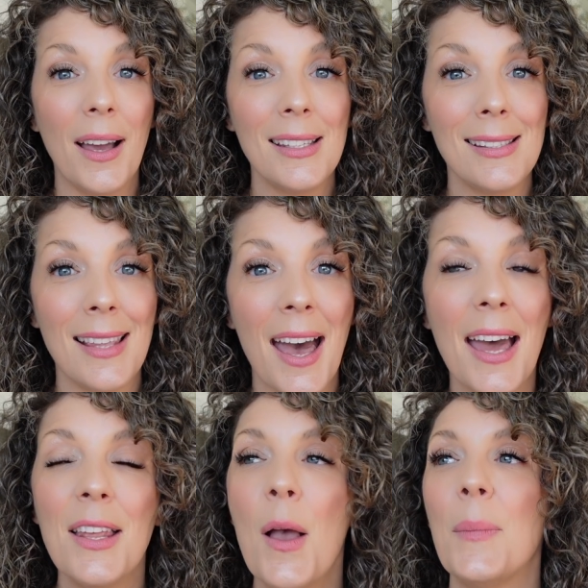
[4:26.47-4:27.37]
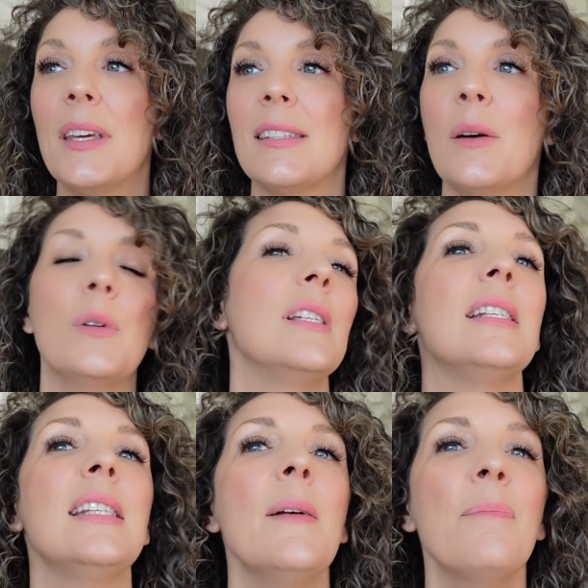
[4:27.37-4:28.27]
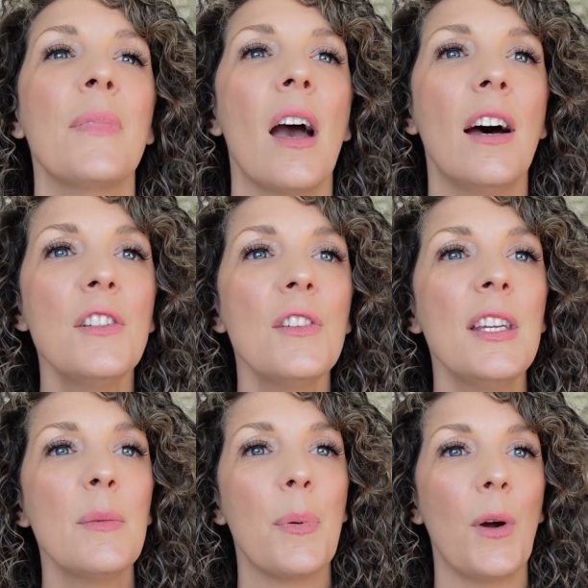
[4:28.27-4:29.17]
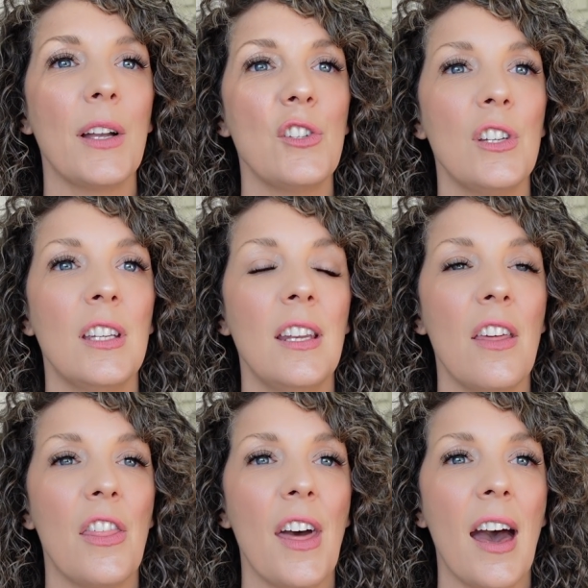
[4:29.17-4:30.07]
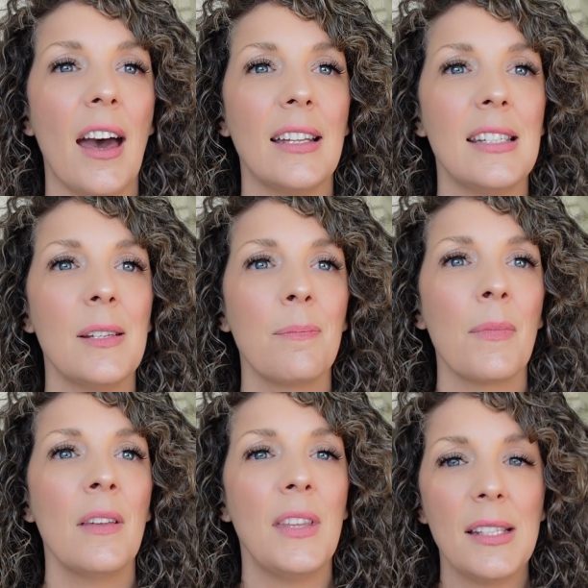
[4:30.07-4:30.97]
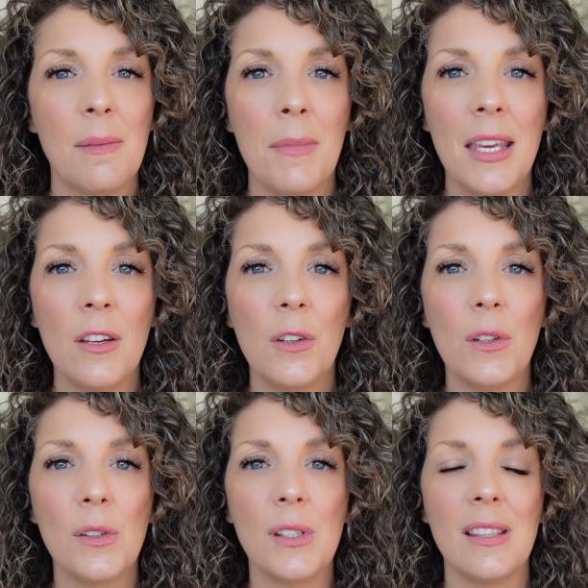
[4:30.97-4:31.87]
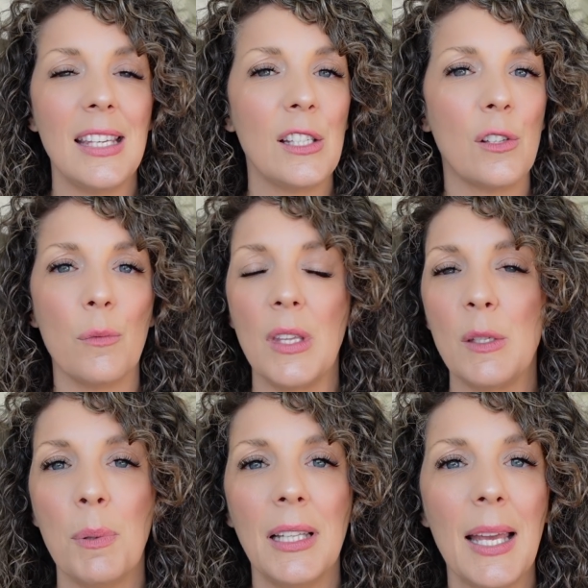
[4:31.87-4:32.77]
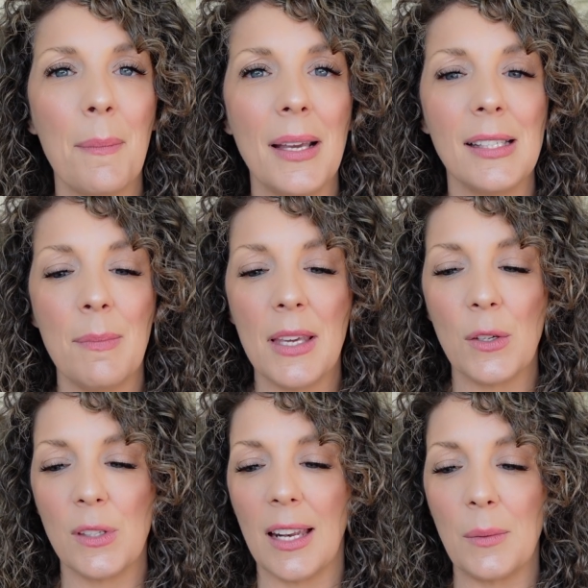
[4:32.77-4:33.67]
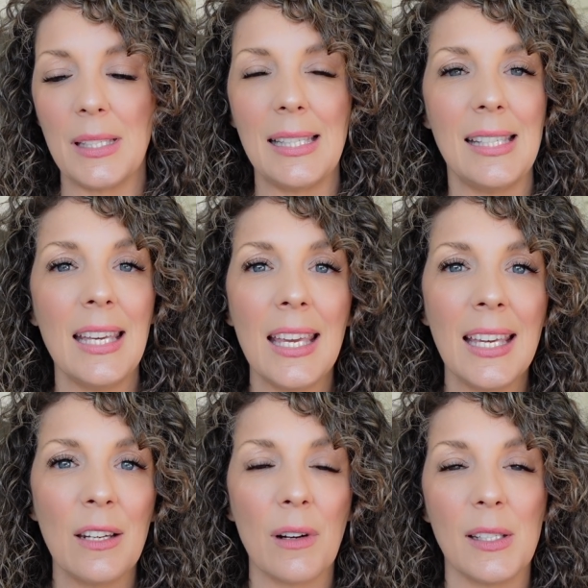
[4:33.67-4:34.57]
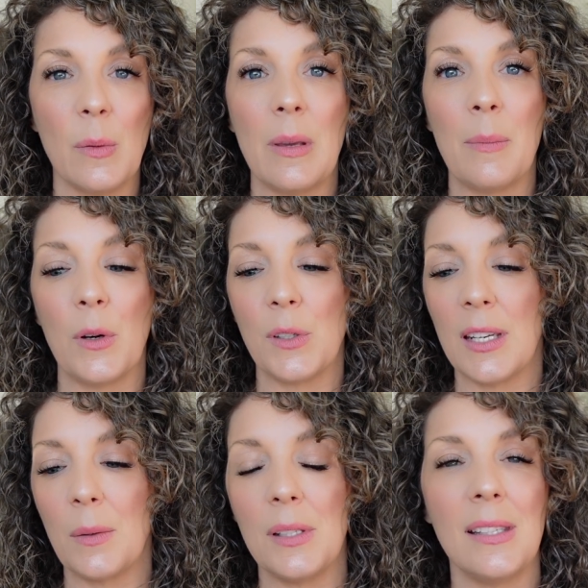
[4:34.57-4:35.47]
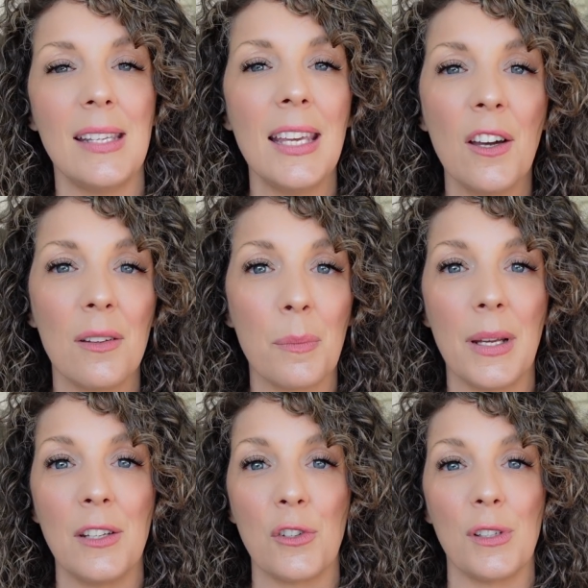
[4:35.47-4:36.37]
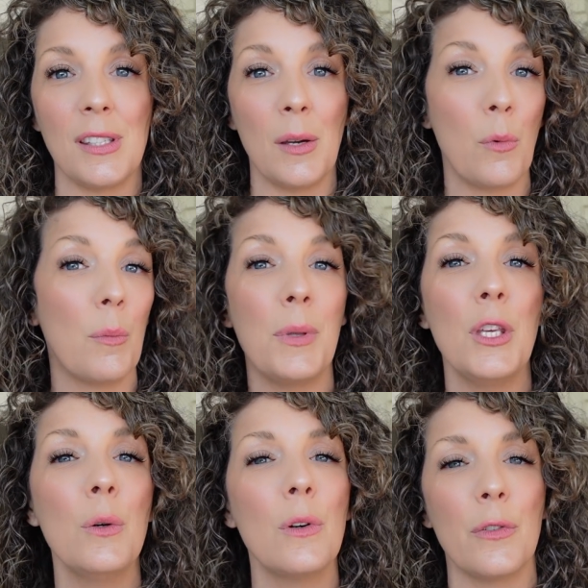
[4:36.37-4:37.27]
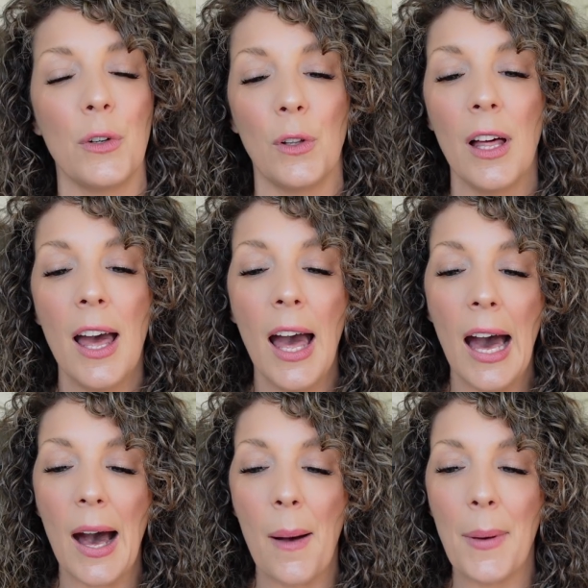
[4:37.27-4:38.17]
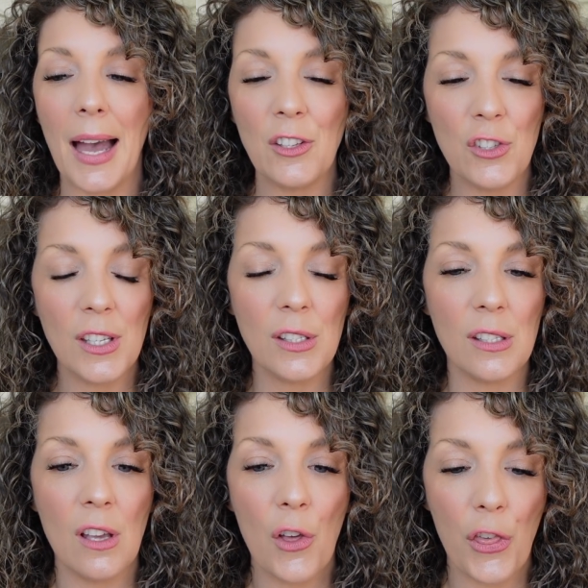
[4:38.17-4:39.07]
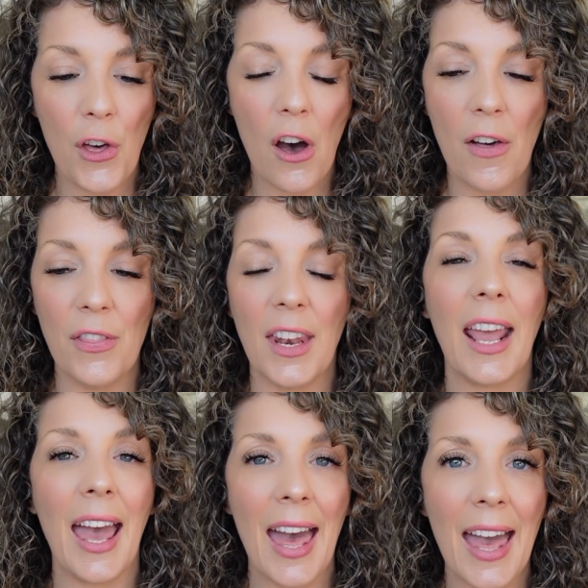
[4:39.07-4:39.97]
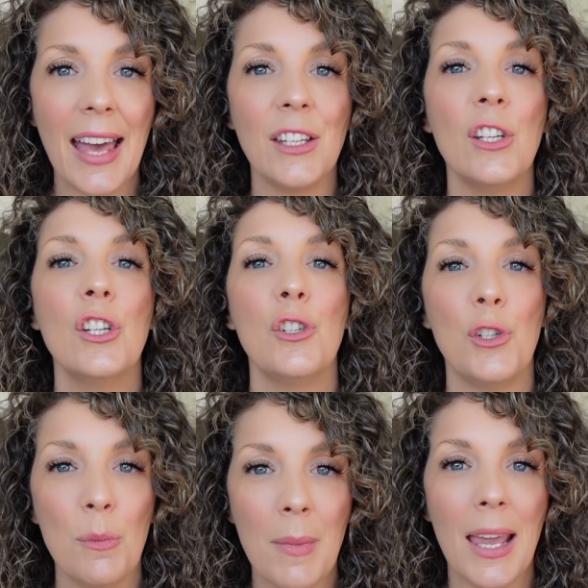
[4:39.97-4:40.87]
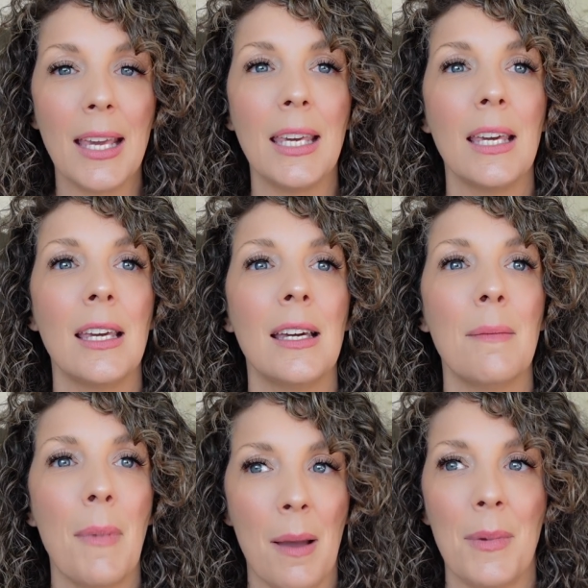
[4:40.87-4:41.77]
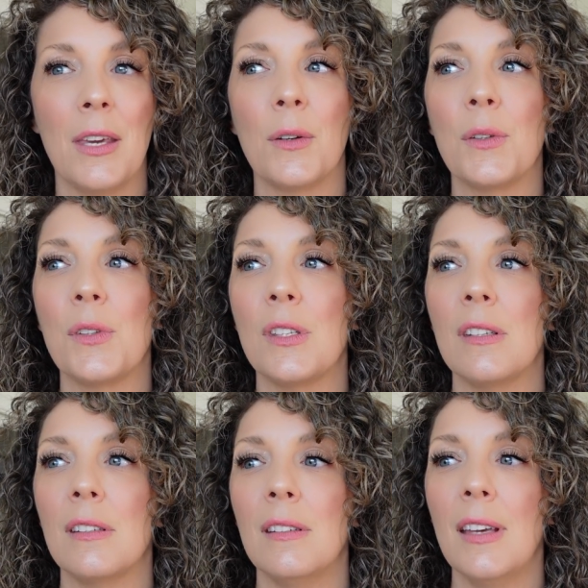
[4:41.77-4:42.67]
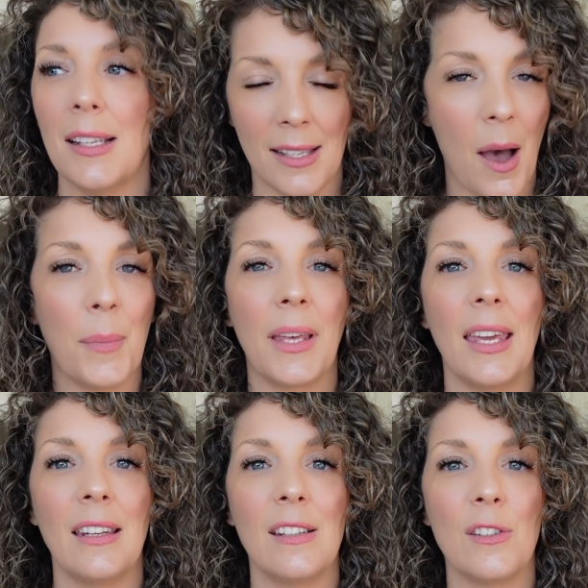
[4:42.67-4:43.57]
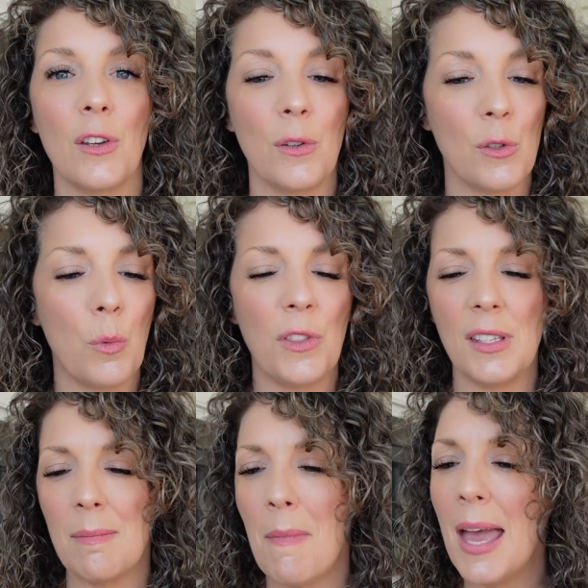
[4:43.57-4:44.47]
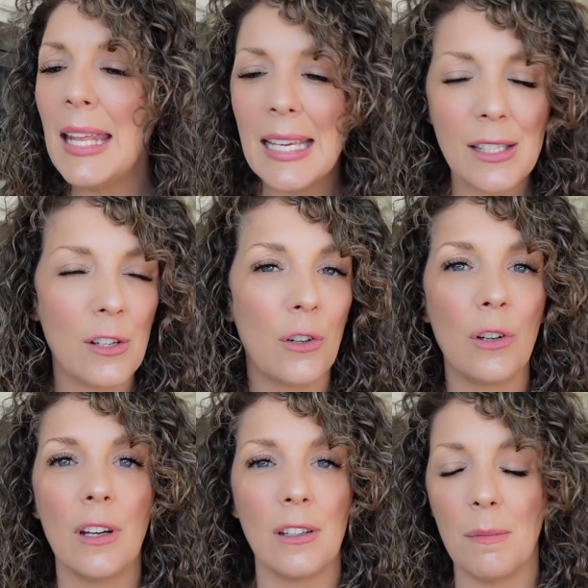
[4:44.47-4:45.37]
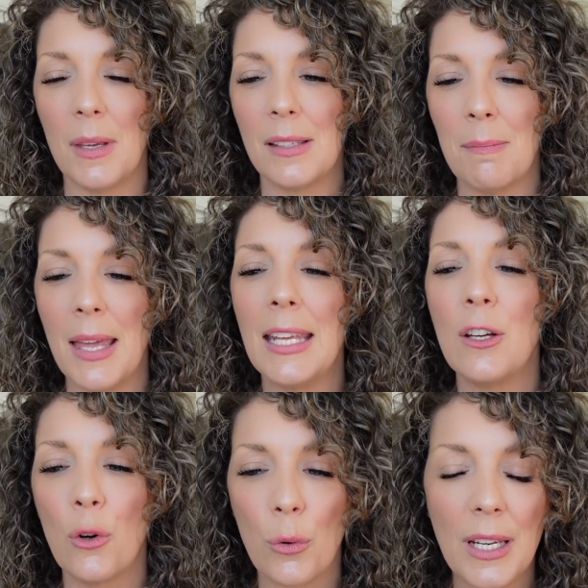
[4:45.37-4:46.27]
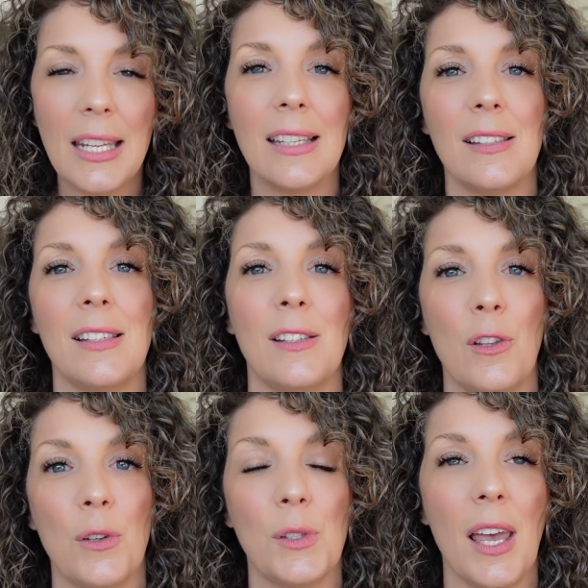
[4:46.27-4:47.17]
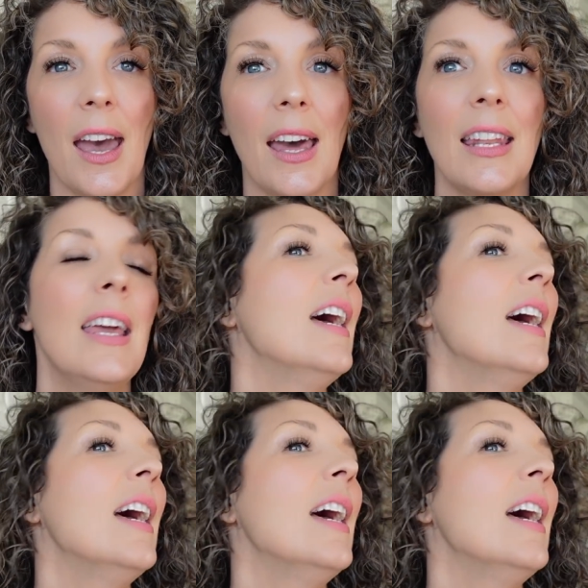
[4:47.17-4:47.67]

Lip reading: is that? Because I was under the impression that these meals, these plant-based meals that I was seeing in recipe books and I was seeing on Pinterest that were beautiful, I just thought that I had to make my meals as complicated as those, with as many ingredients as those had.